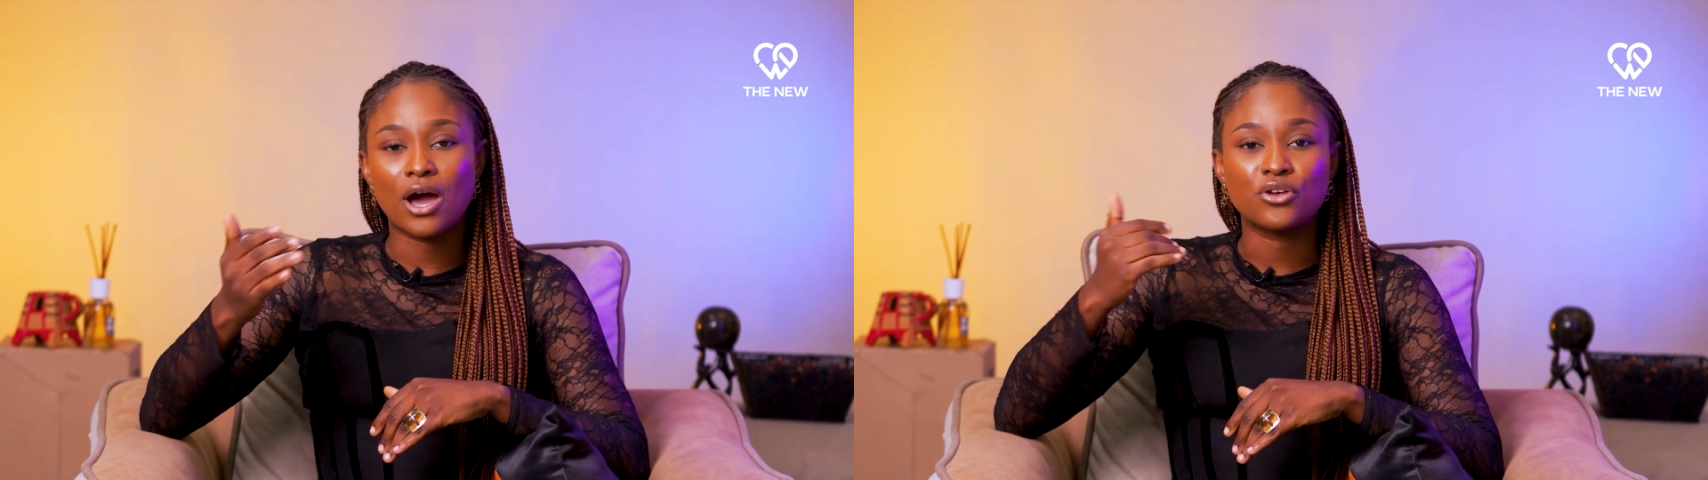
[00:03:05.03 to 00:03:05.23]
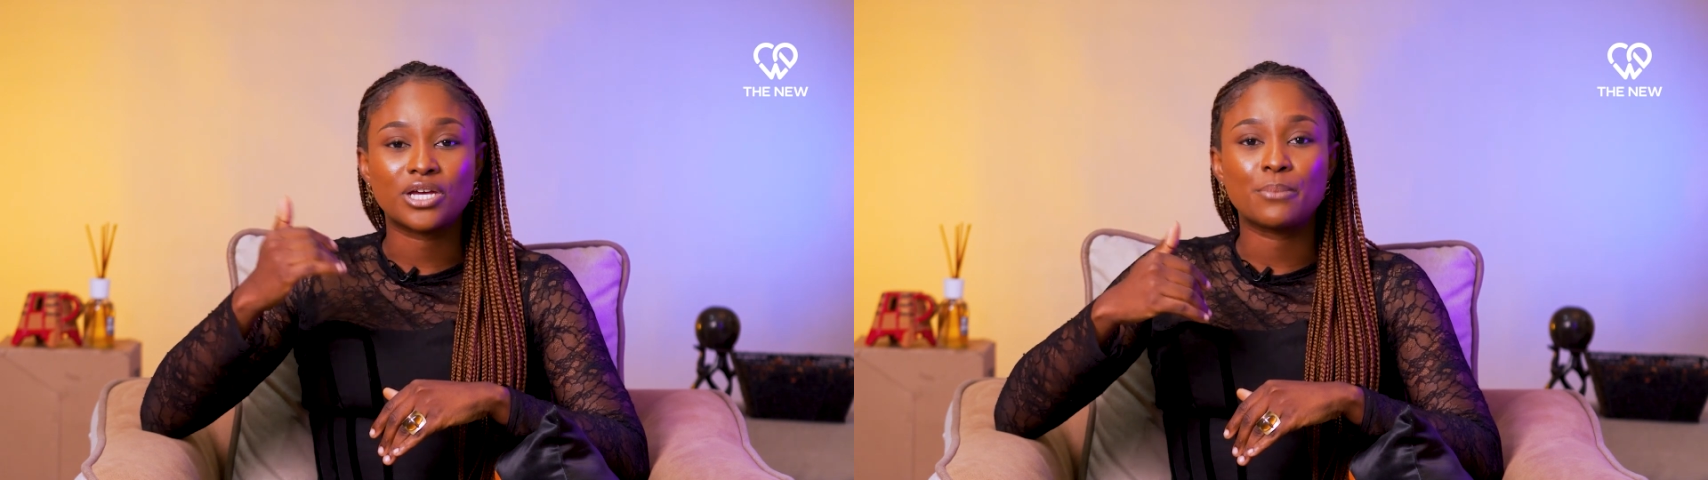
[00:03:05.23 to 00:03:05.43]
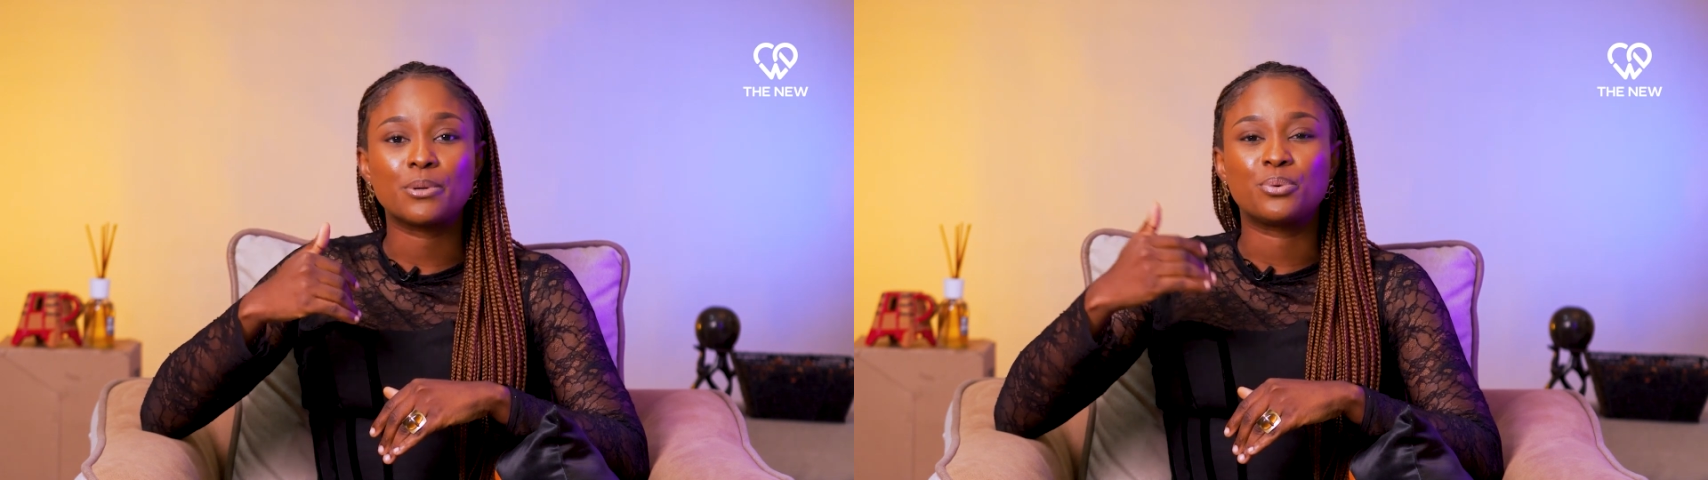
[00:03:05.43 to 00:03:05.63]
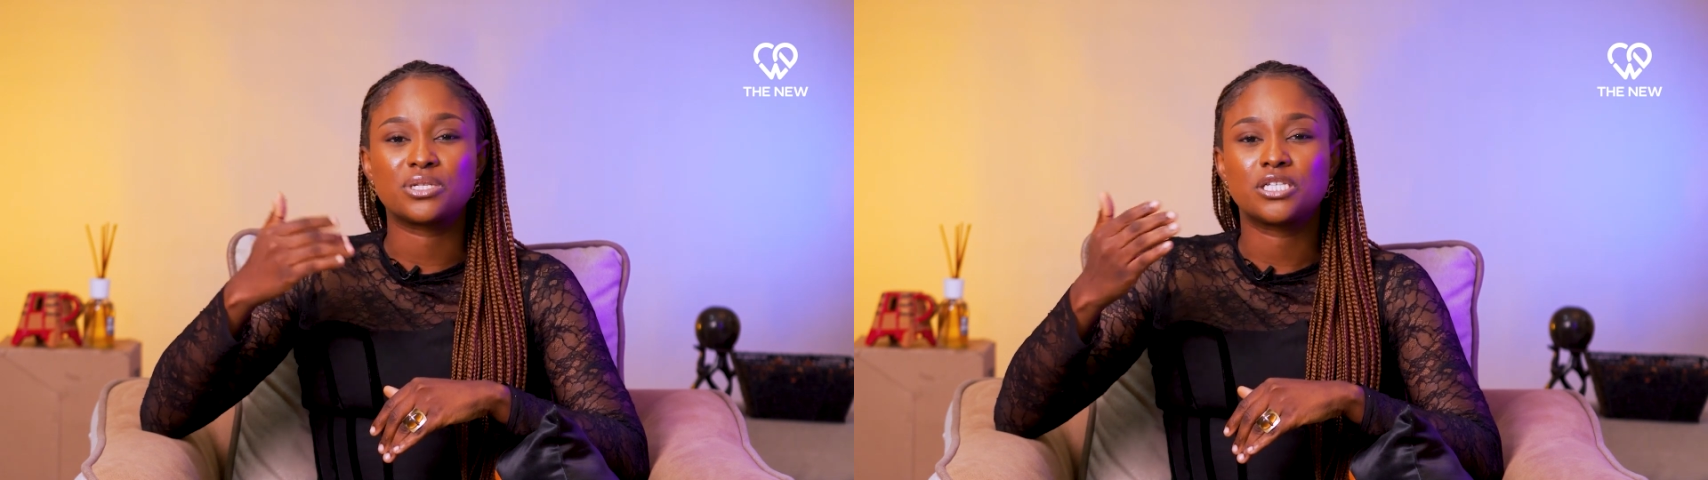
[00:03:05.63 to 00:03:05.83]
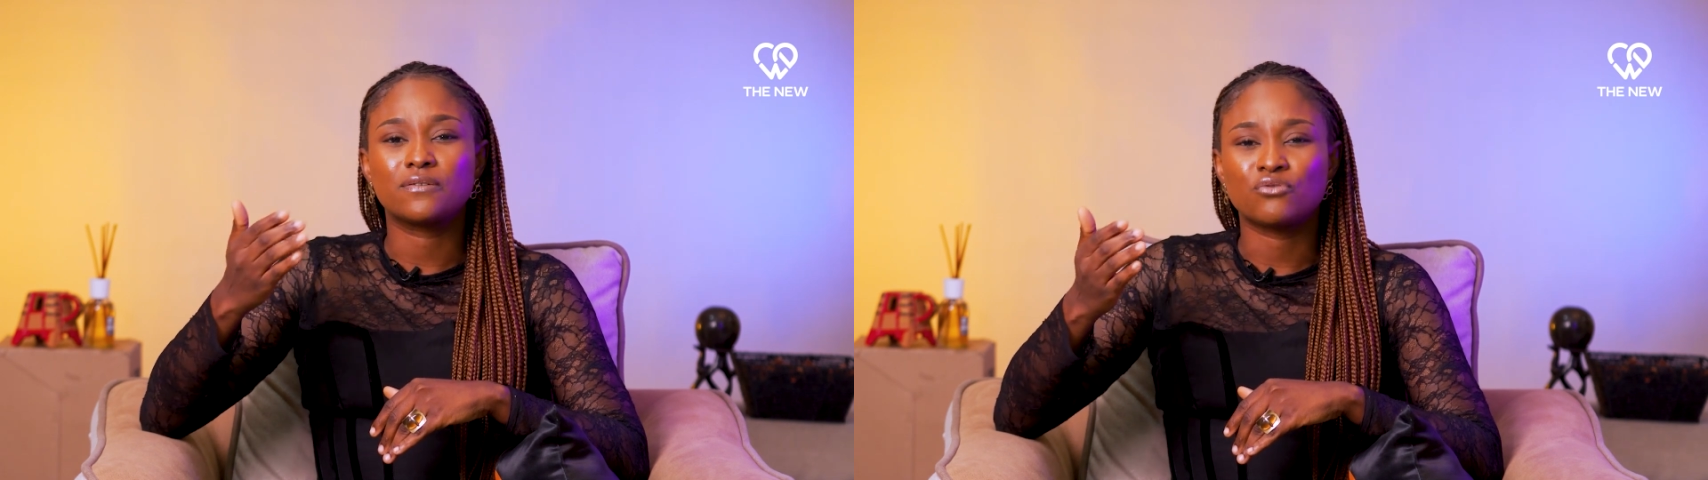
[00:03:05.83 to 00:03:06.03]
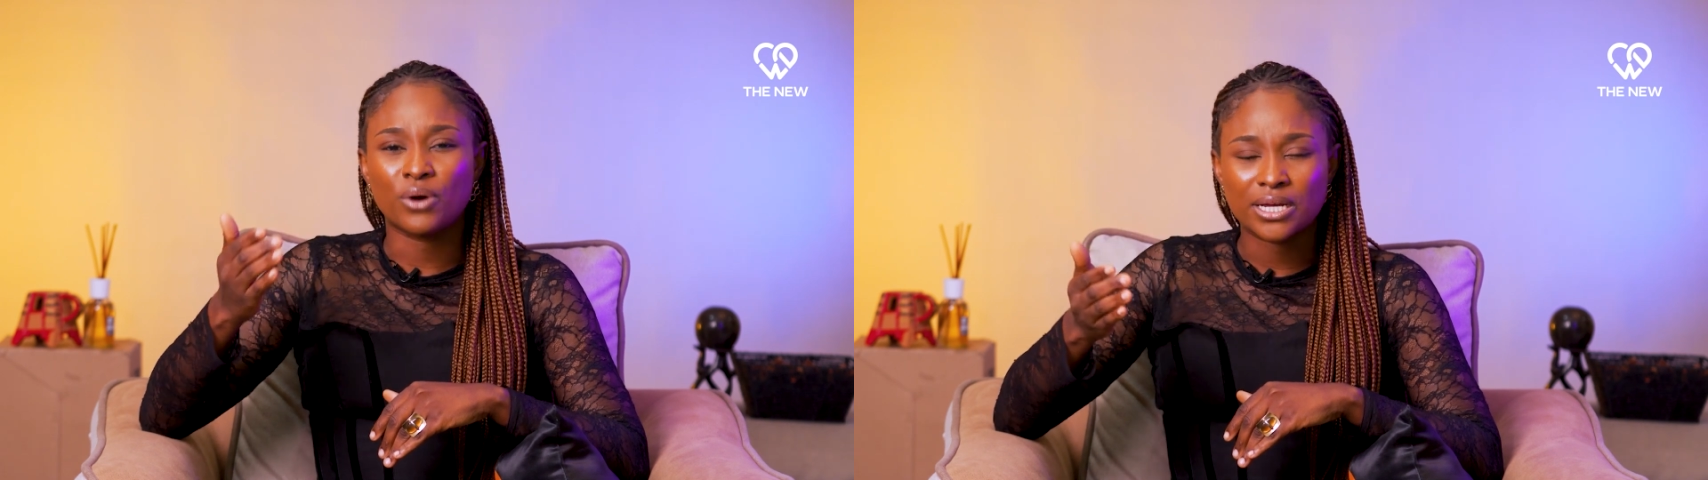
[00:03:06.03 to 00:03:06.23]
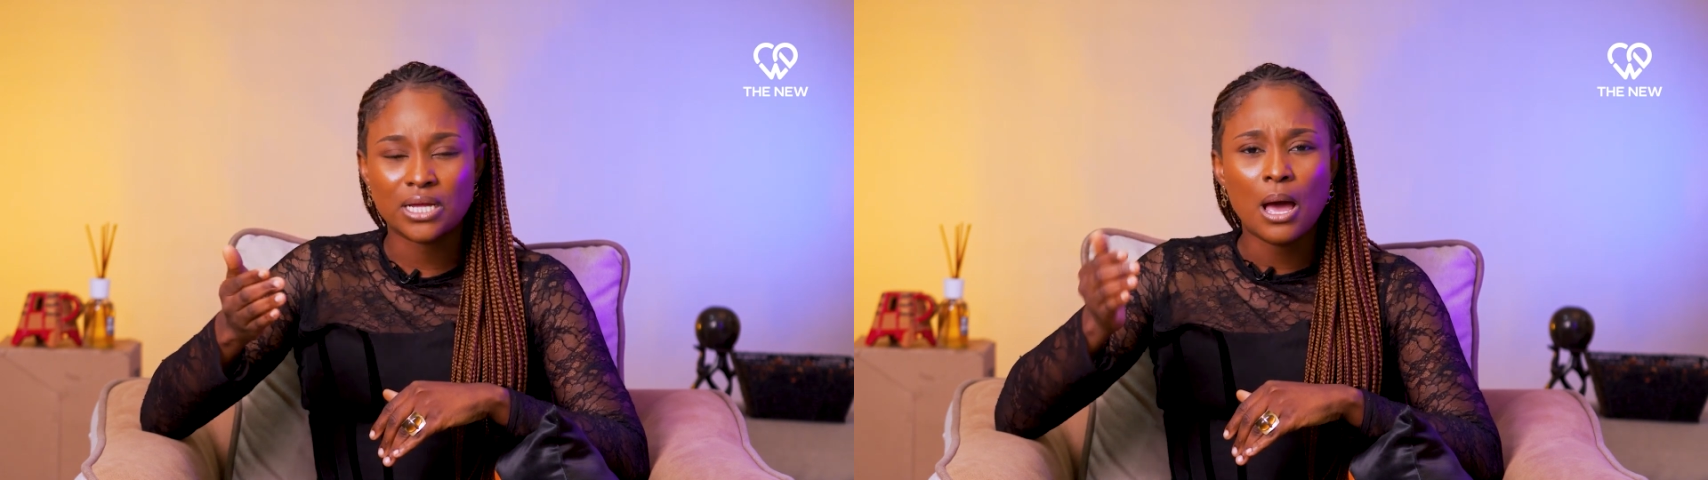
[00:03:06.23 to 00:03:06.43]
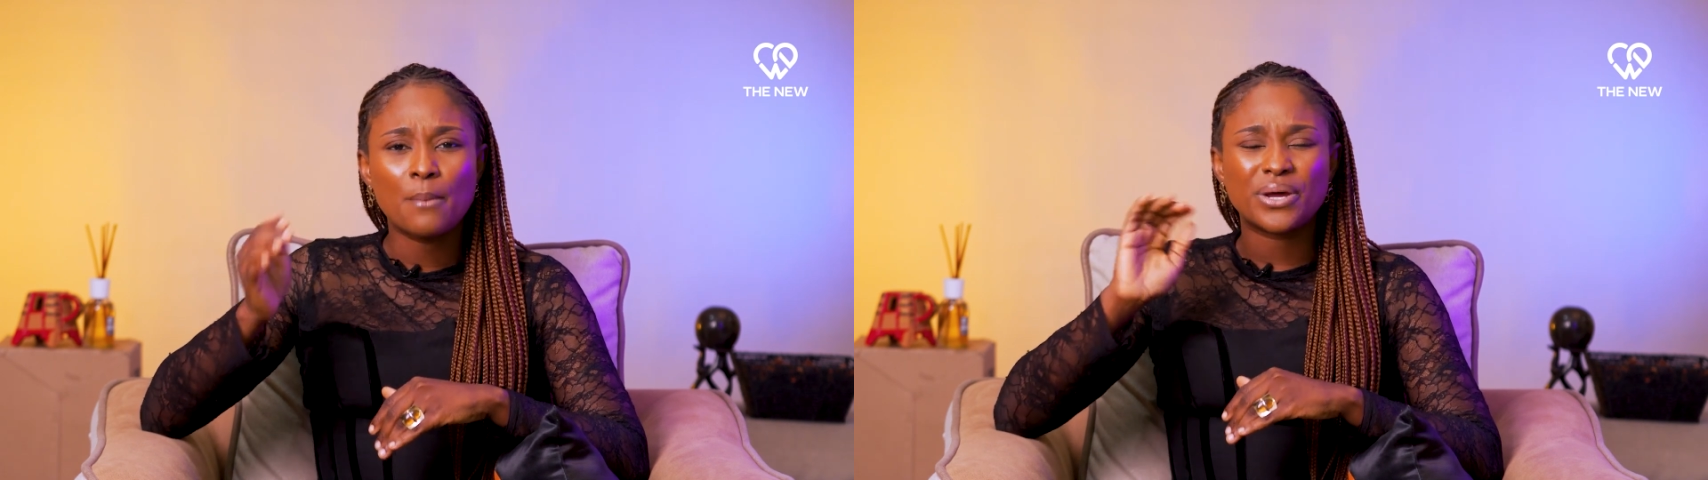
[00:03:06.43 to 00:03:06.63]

how you can be perceived, right?